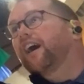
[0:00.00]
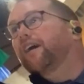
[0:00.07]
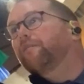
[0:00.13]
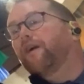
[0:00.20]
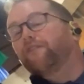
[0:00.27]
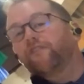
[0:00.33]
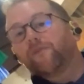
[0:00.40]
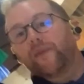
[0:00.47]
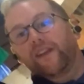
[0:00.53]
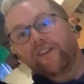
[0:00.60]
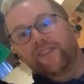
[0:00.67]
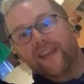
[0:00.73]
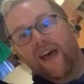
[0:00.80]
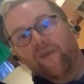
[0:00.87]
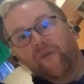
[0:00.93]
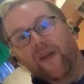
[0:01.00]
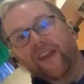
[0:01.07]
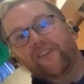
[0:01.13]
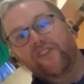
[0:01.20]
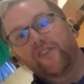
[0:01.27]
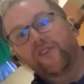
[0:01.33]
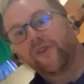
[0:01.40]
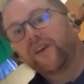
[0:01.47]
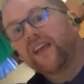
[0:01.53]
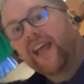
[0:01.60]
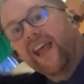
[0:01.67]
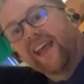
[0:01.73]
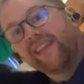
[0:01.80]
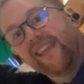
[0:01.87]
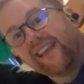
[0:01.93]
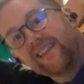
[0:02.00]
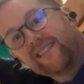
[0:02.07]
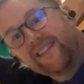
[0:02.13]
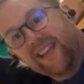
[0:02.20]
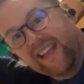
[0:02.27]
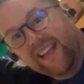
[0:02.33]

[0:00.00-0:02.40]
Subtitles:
a few meters that way too. This